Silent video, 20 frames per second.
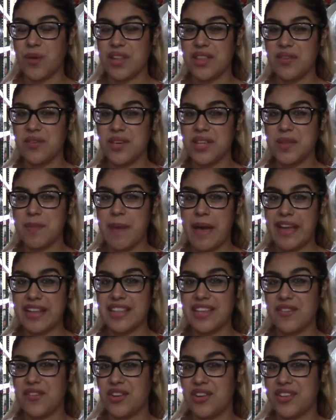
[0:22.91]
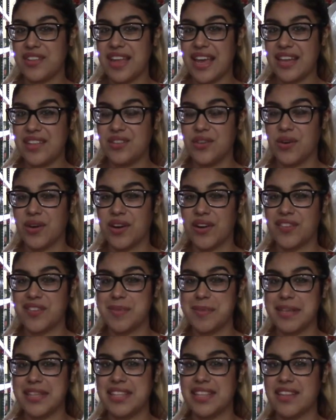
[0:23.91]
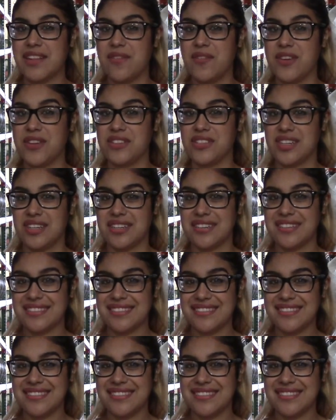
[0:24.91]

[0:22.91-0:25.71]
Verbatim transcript: what to expect if you decide to order from us in the future.